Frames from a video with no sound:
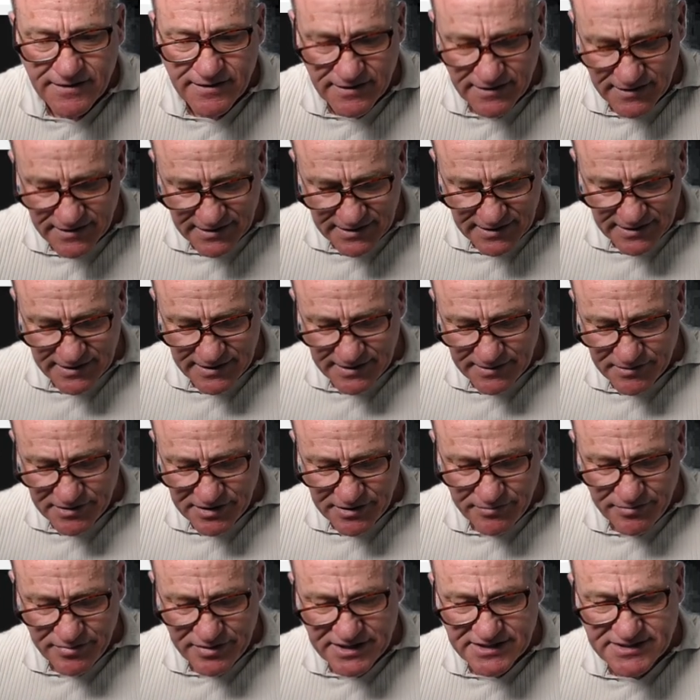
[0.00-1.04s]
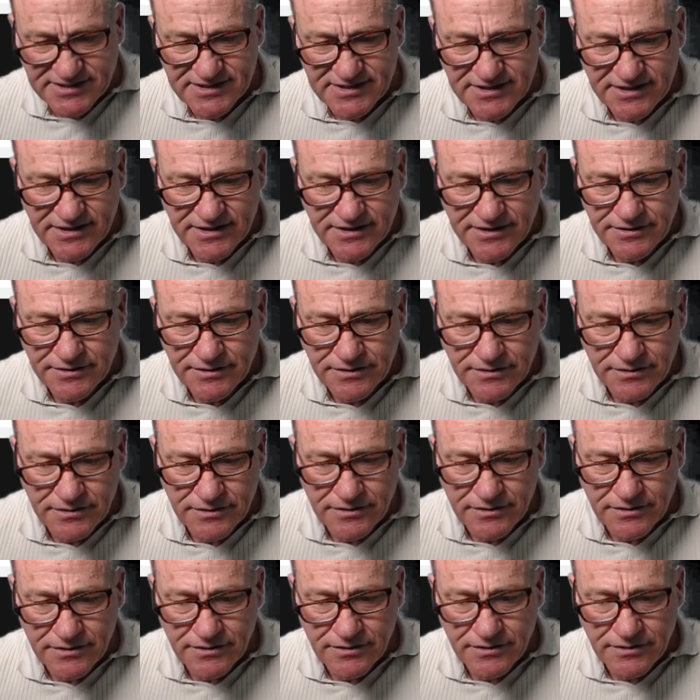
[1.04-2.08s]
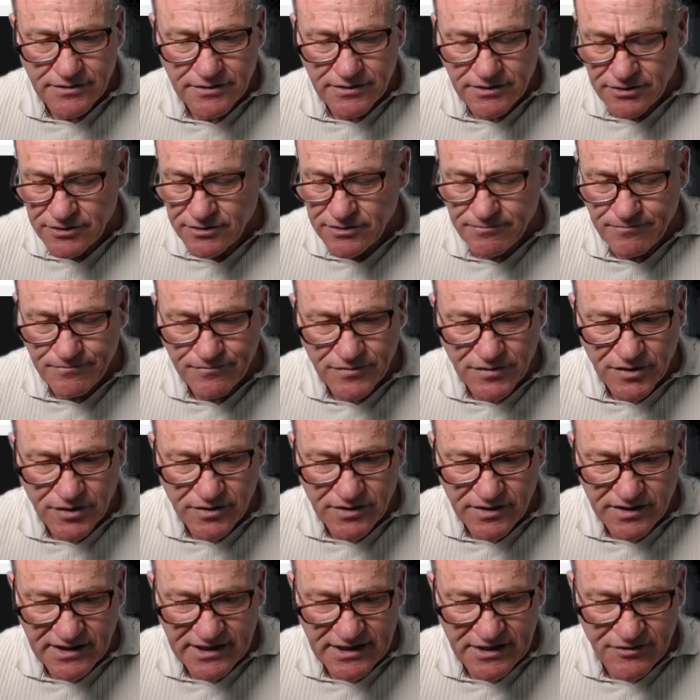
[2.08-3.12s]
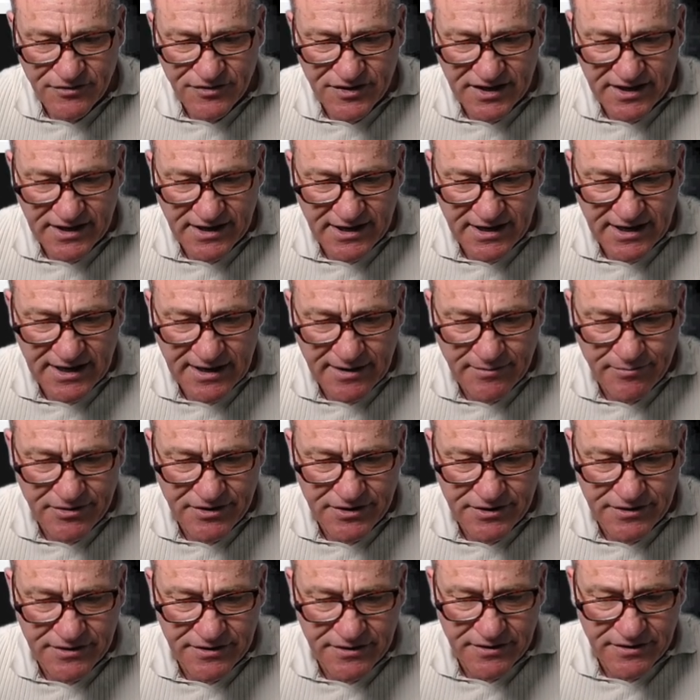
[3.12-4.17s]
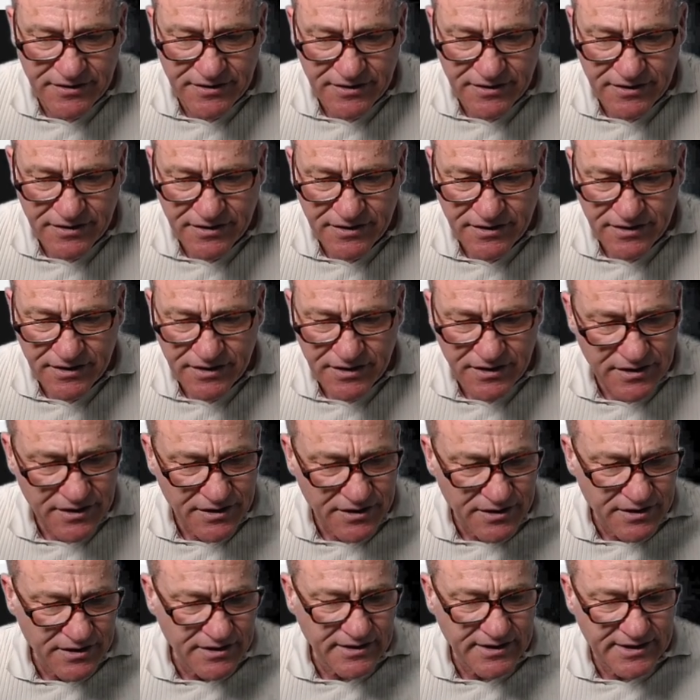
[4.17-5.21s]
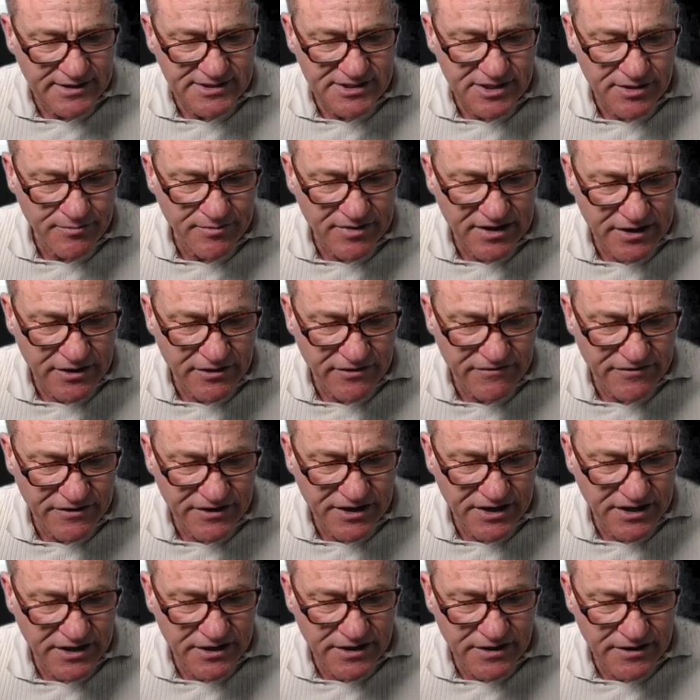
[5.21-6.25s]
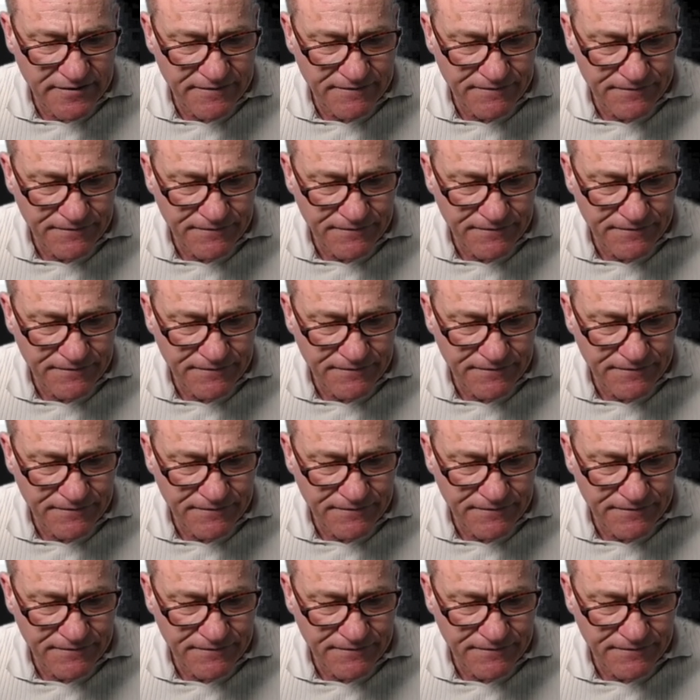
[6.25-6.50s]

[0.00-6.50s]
And I'm gonna paste it in. Oh, hold on, I don't think I copied it. Let's come back over here.